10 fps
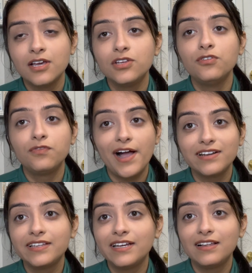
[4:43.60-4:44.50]
you
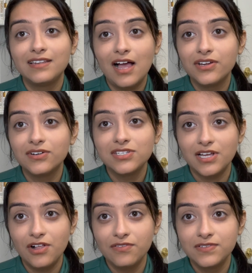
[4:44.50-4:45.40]
finally allow
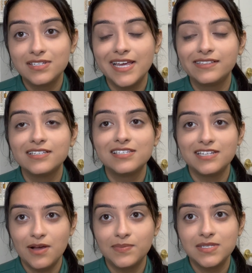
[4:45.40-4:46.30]
yourself to take the
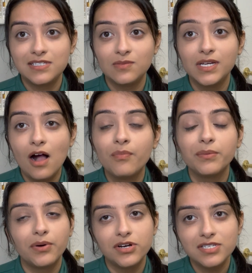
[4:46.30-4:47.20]
steps to become the
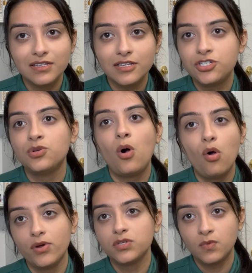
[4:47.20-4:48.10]
person that you
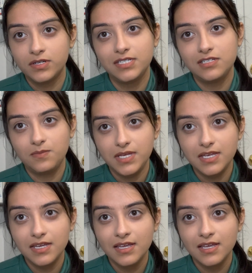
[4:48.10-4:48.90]
always wanted to be.